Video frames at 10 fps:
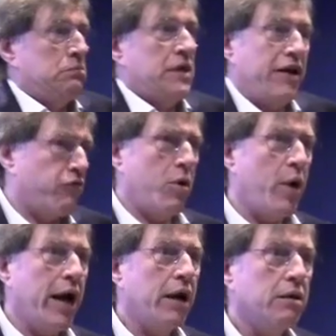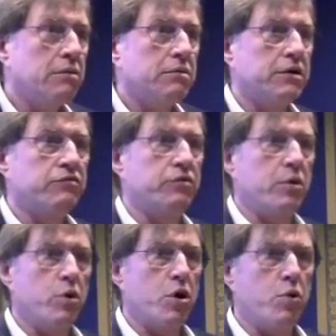every way. If we
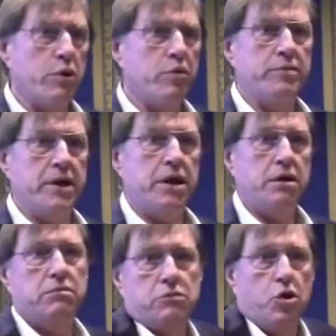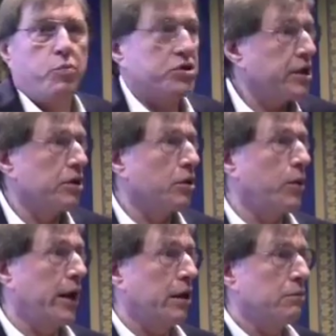were, we would be no particular
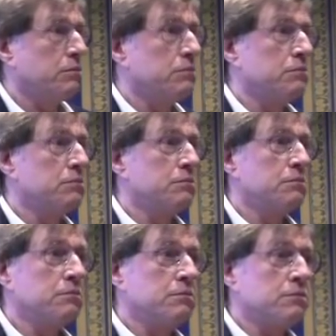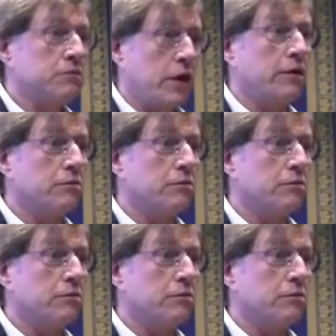way, right?